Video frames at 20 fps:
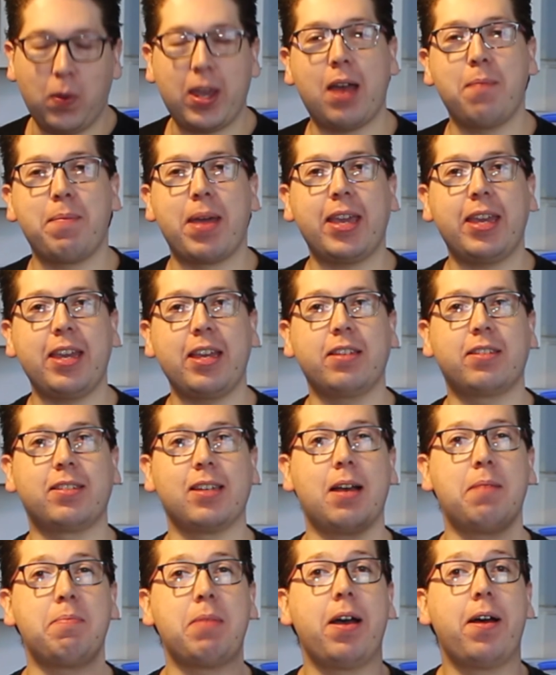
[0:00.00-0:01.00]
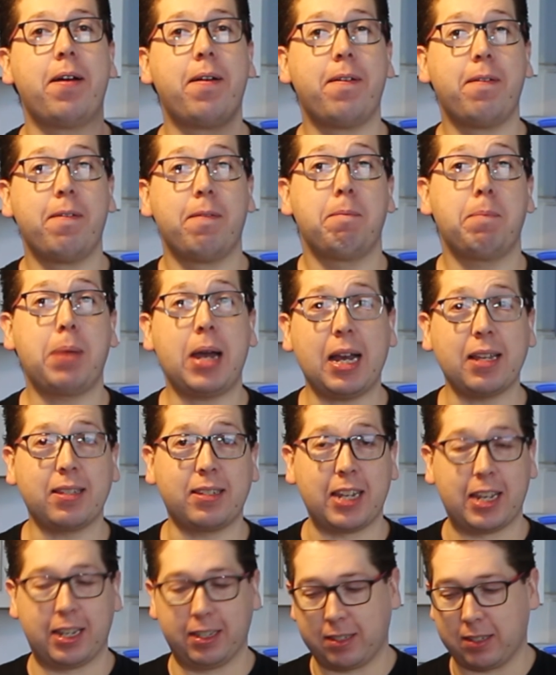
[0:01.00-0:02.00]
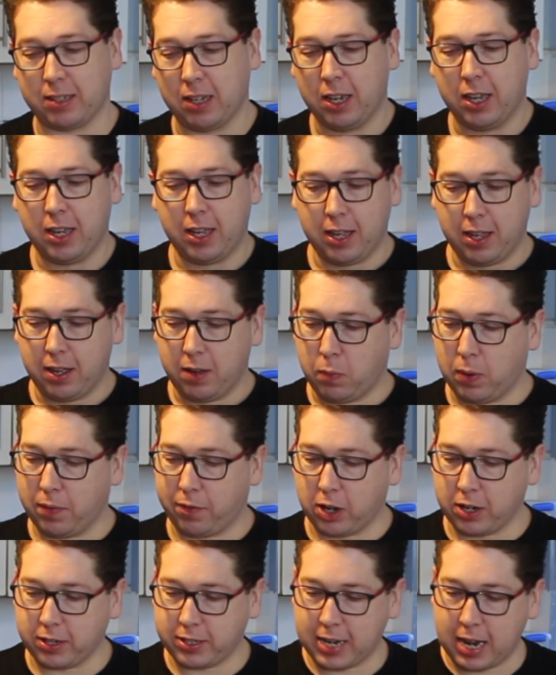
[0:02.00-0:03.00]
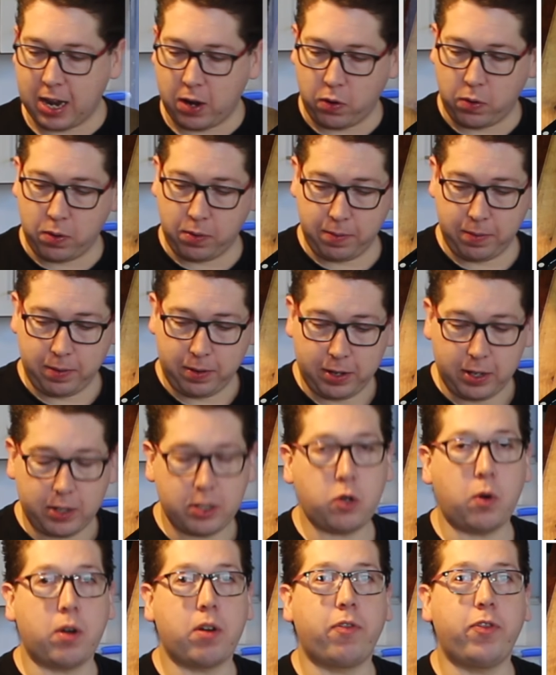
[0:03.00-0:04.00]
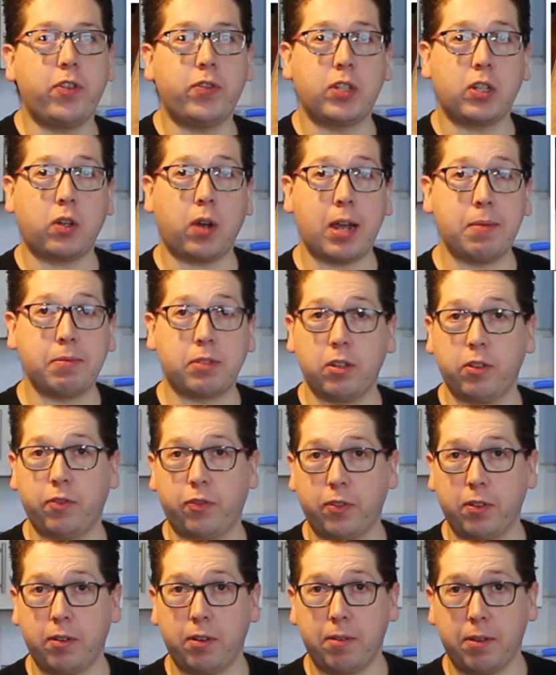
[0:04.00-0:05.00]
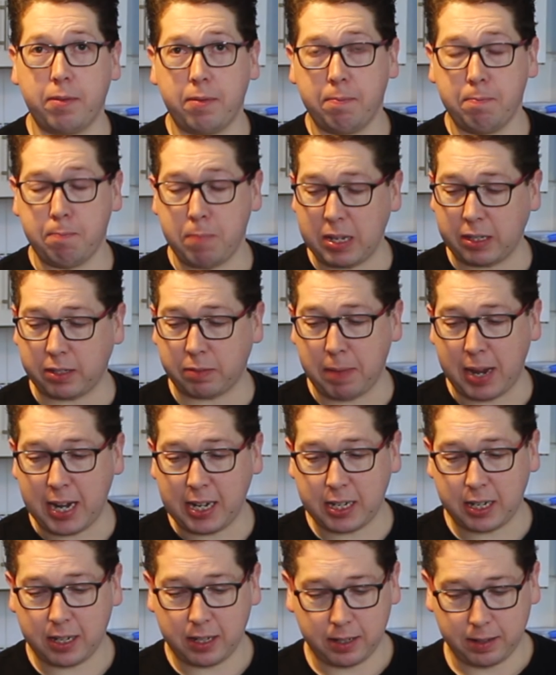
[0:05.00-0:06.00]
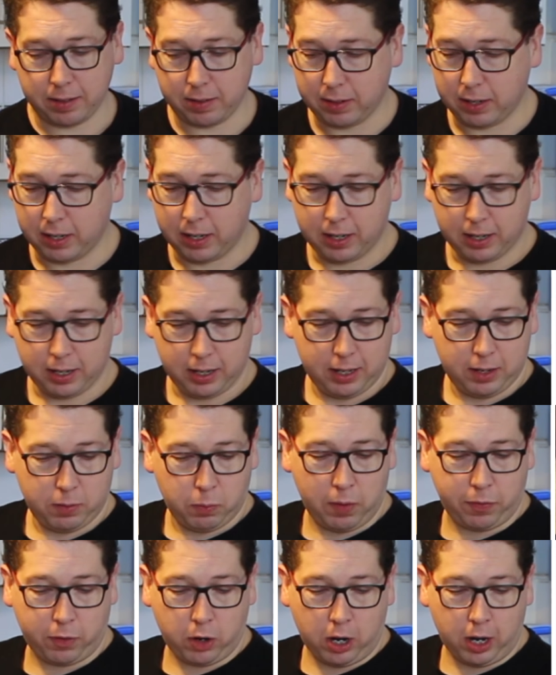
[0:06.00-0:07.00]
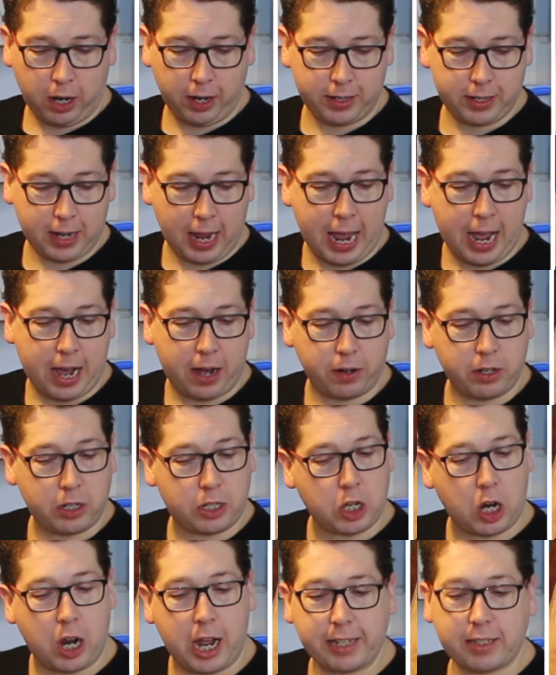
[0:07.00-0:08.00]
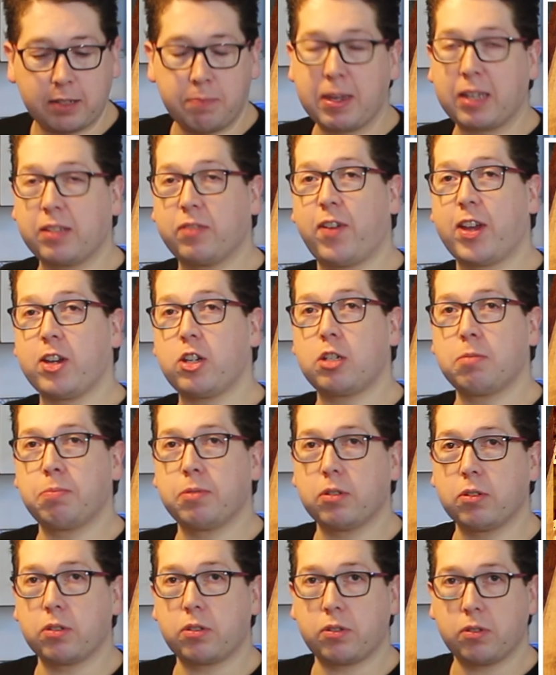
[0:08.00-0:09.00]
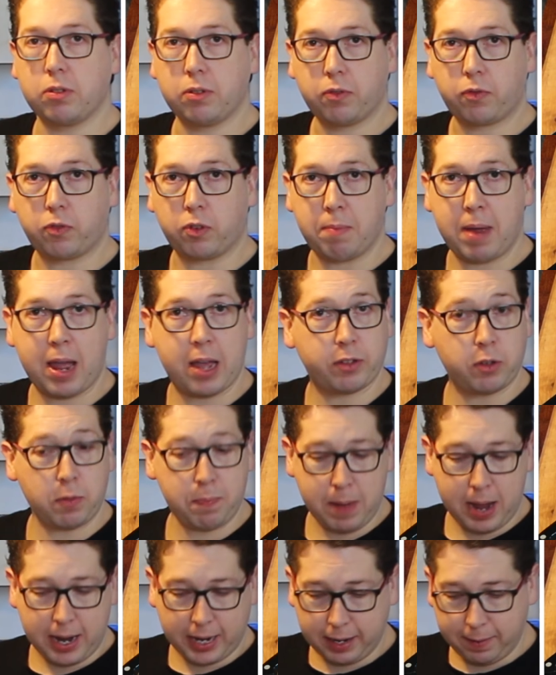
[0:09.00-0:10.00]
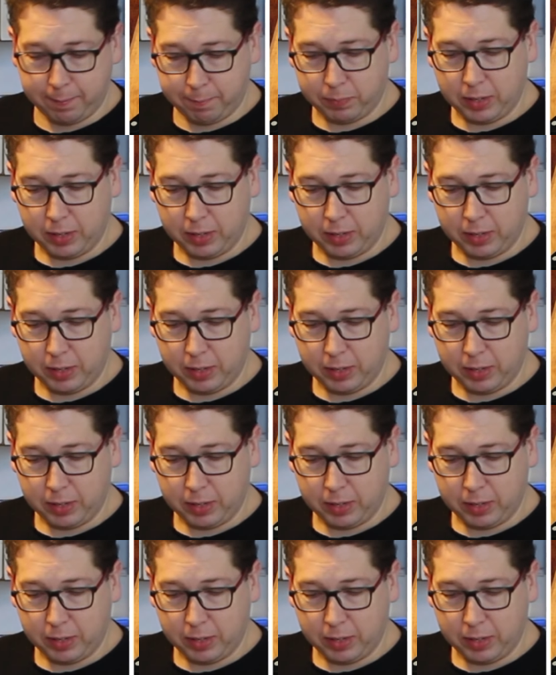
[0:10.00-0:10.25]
we are making some pasties. We've got our 250 grams of mincemeat. We've got our diced mixed vegetables from our supermarket.